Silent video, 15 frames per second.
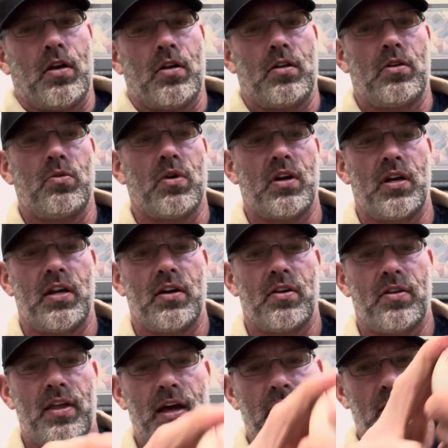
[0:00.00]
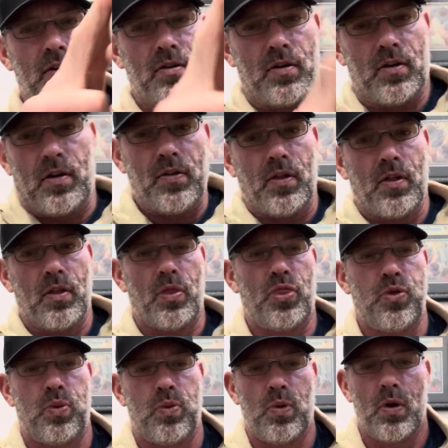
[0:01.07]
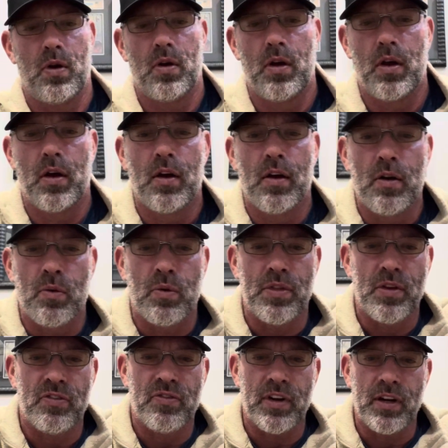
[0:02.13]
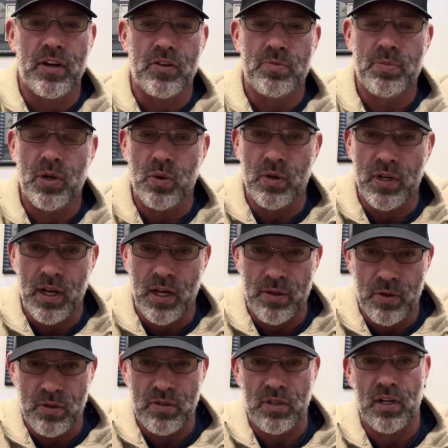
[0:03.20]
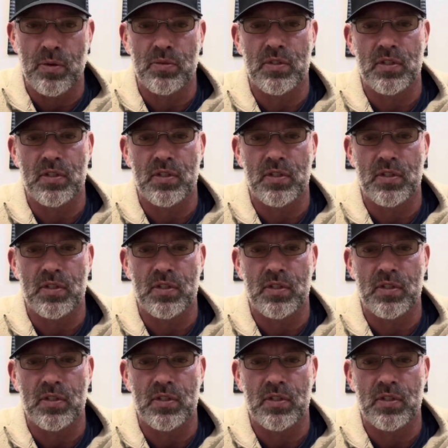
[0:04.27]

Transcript: You wanted to hear that with your fingers pulling on those seams